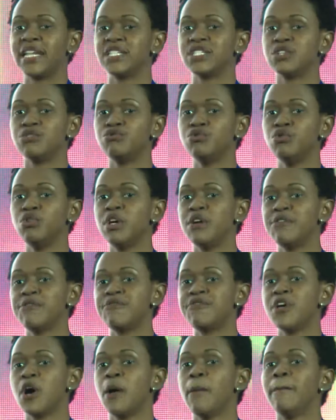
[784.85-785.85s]
as a rule of
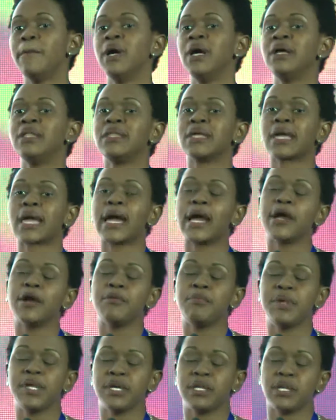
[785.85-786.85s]
thumb, the
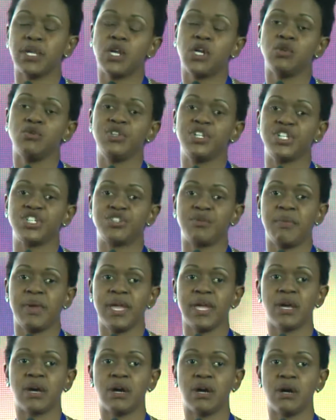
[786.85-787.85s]
Caribbean, including
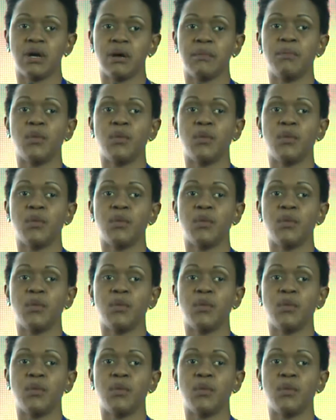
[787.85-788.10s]
Jamaica,